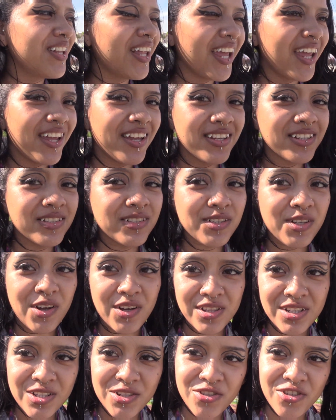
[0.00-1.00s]
like, it's
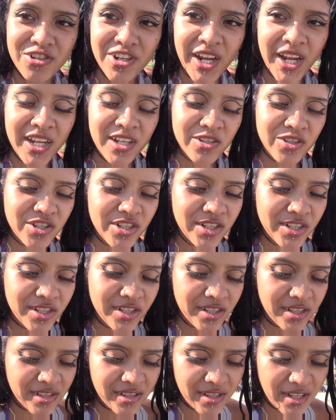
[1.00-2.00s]
all these
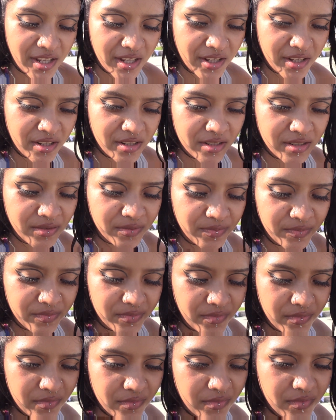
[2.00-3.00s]
strangers
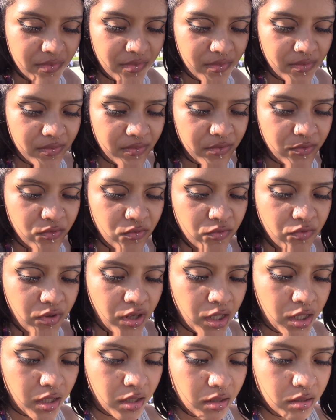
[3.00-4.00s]
and
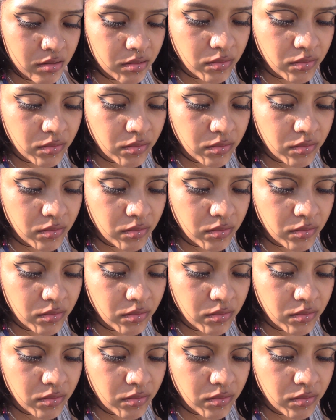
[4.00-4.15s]
look.